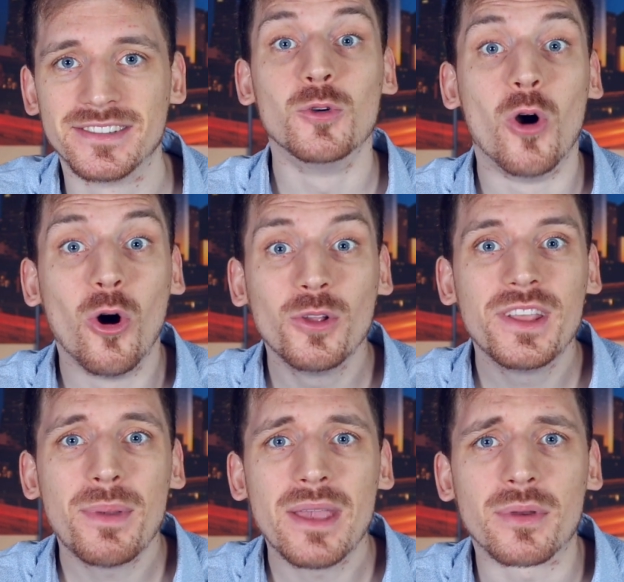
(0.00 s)
To hold
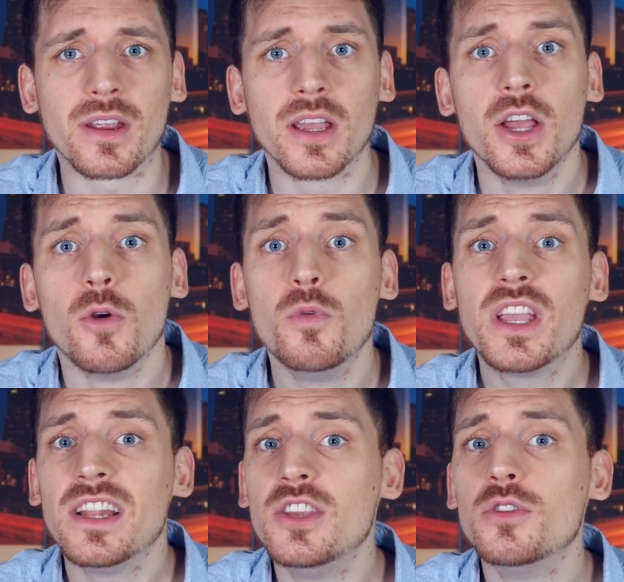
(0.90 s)
the paper, we
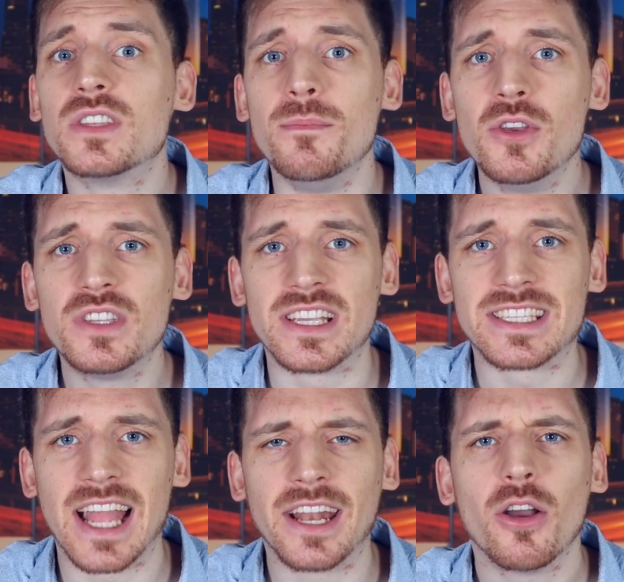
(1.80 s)
can use a music
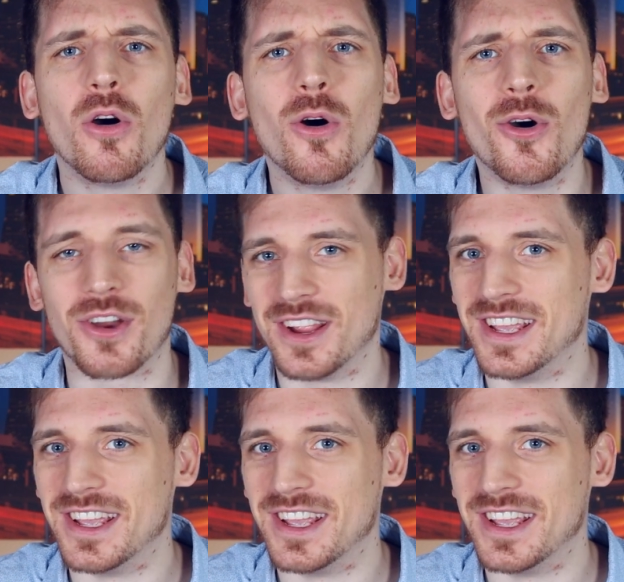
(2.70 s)
stand or,